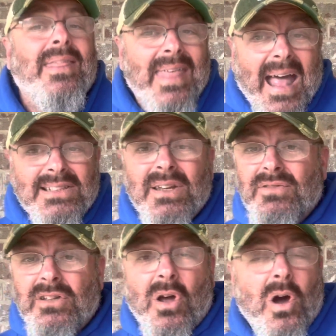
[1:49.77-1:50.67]
That's if
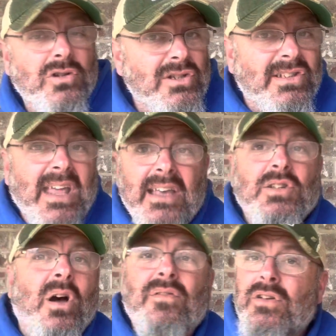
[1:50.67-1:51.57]
the dog just takes
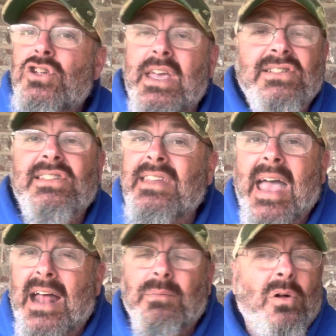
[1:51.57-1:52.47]
off and chases the
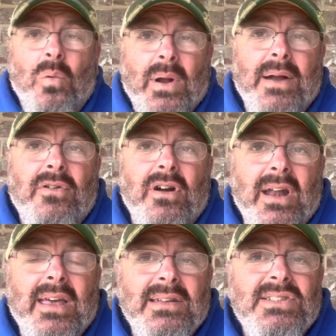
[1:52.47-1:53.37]
animal, whatever it
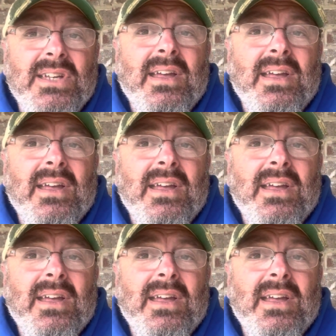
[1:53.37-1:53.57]
is.